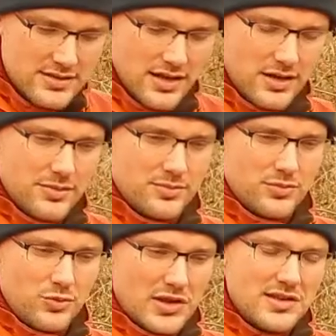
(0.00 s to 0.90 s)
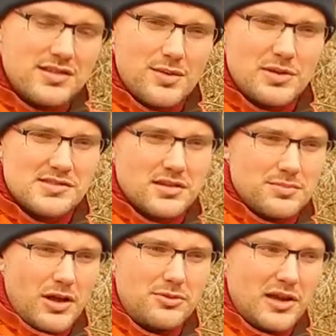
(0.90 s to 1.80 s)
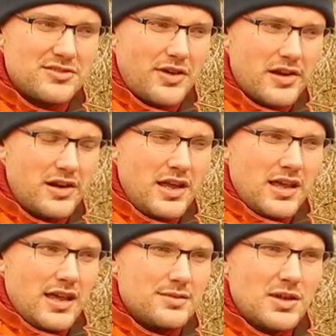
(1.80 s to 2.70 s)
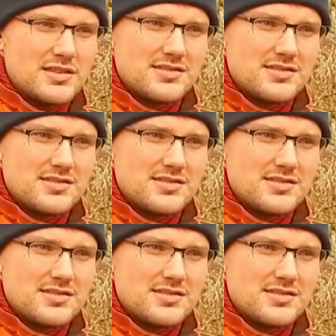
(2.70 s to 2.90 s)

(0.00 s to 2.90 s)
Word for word: um, when this happens in a biomass fire, it means